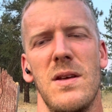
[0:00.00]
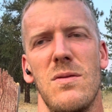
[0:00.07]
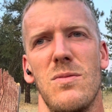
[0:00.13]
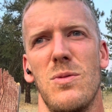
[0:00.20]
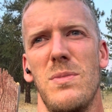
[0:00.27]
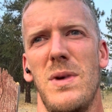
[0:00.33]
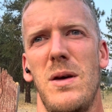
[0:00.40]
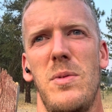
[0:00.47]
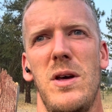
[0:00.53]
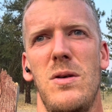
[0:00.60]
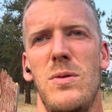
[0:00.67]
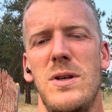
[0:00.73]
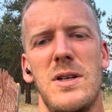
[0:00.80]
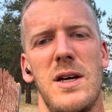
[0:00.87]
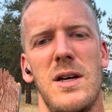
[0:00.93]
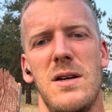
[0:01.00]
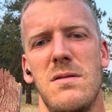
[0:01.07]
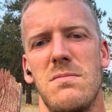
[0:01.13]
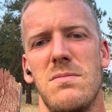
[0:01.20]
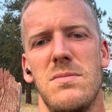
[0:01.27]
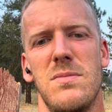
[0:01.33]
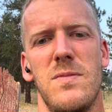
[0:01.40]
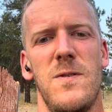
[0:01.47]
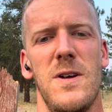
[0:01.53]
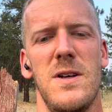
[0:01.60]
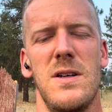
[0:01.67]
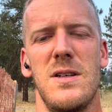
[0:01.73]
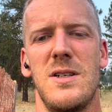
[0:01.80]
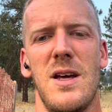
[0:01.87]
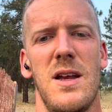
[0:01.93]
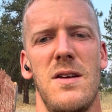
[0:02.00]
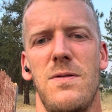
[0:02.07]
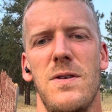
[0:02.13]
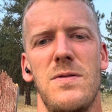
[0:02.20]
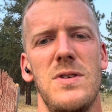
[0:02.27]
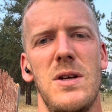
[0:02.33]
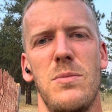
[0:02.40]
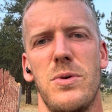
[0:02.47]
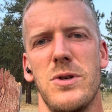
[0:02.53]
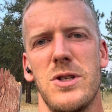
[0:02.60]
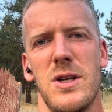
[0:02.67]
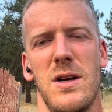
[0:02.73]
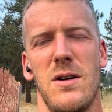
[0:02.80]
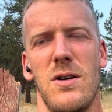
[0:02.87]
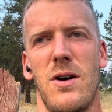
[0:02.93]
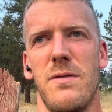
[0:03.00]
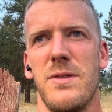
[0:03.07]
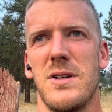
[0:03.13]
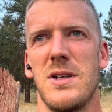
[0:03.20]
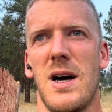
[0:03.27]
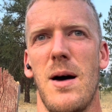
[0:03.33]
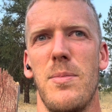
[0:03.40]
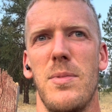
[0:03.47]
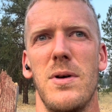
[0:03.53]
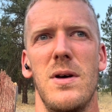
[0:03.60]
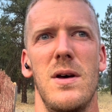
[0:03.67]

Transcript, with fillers: well, maybe we take 10 to 15% off the top